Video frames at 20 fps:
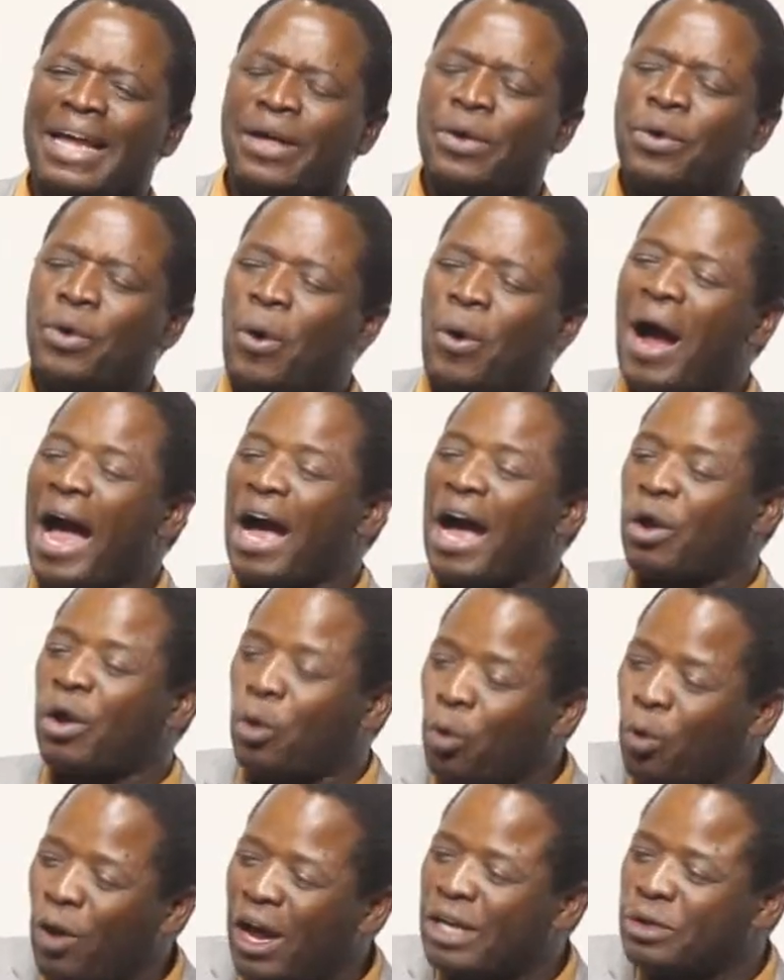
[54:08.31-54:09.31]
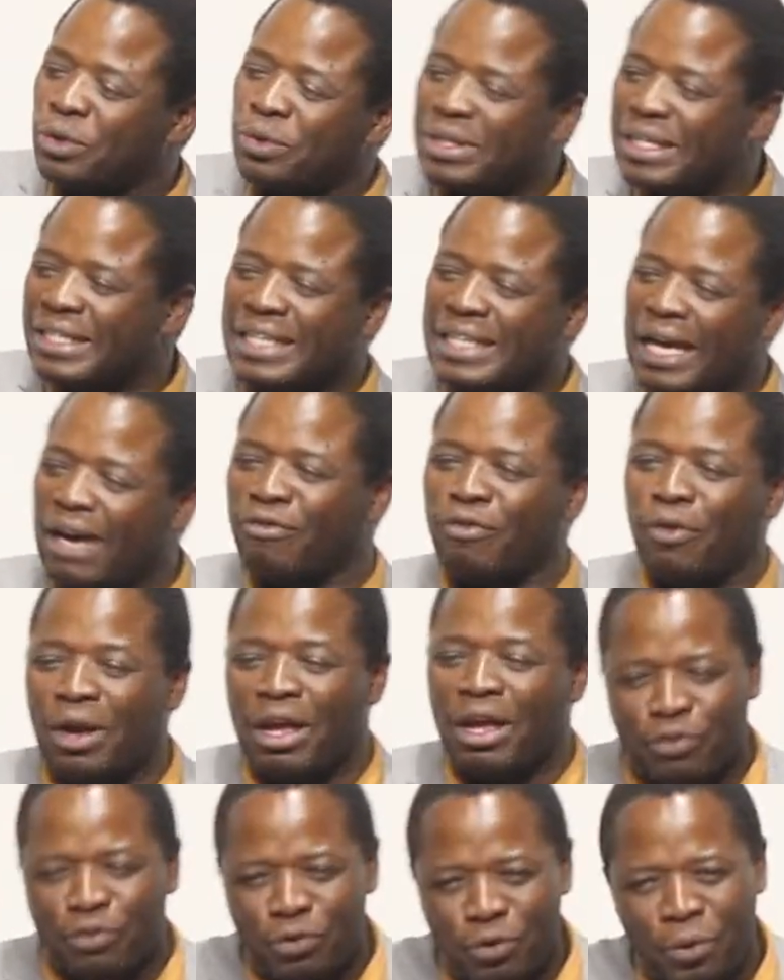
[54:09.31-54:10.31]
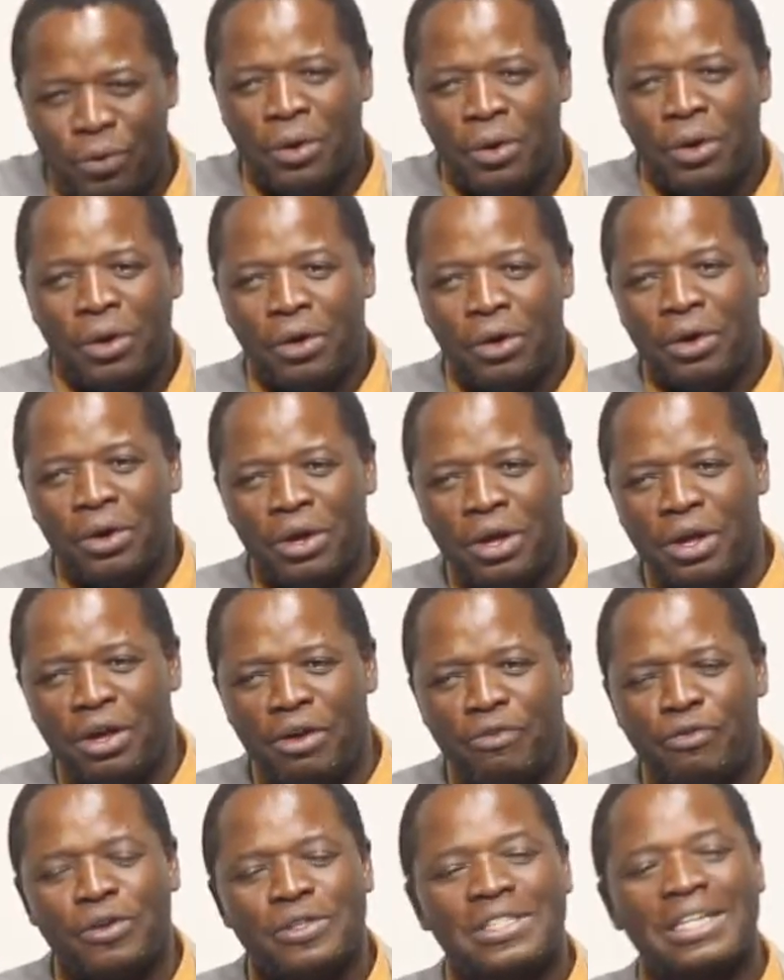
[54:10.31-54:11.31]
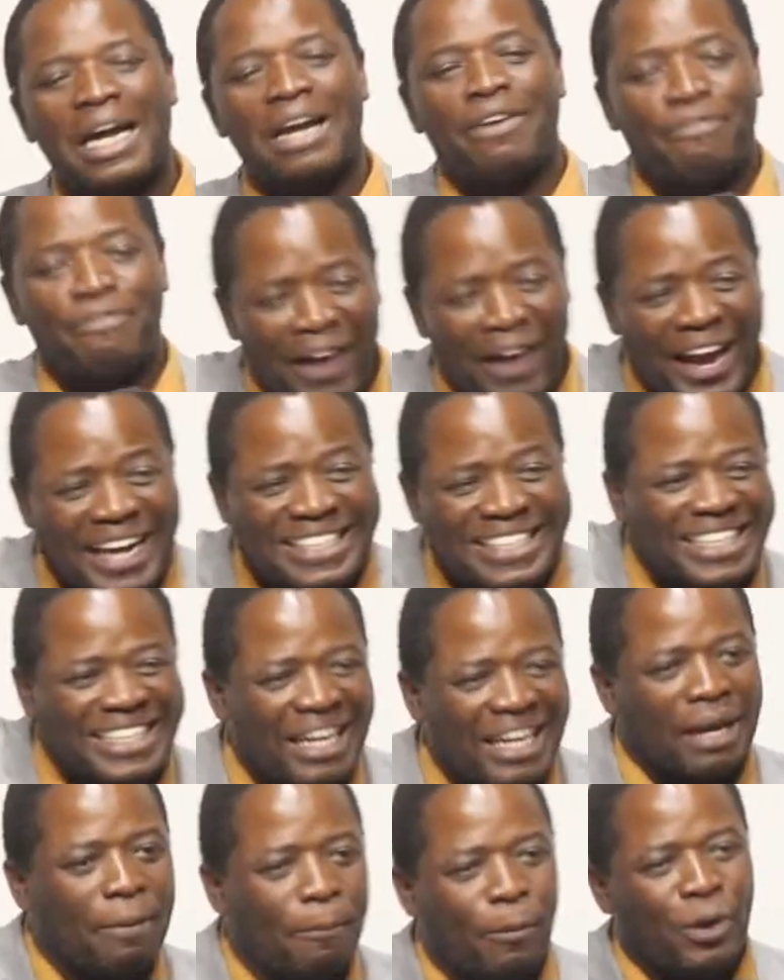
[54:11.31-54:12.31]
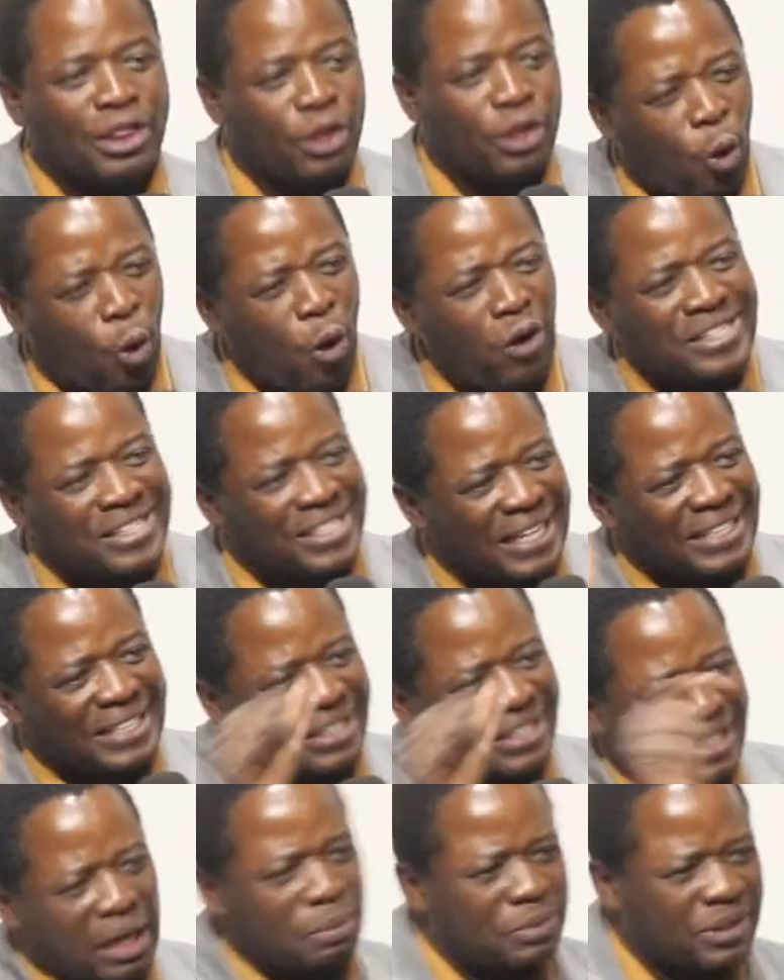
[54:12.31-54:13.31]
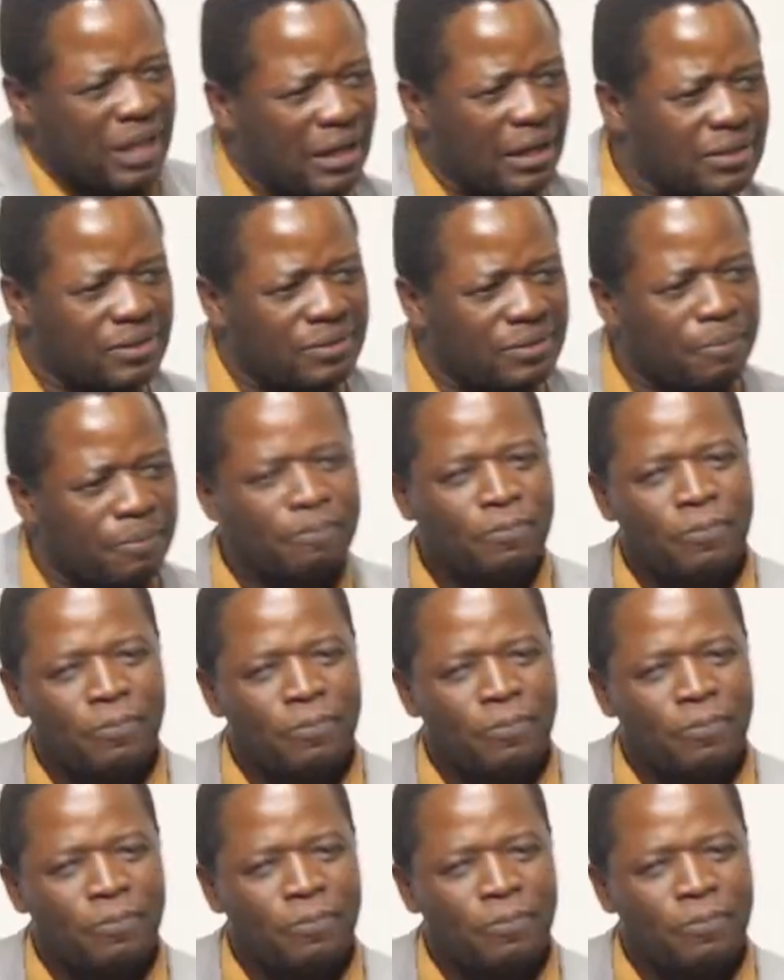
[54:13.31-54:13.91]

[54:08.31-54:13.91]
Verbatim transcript: You are cruel to the devil if you if you start fighting him with quotes and scriptures.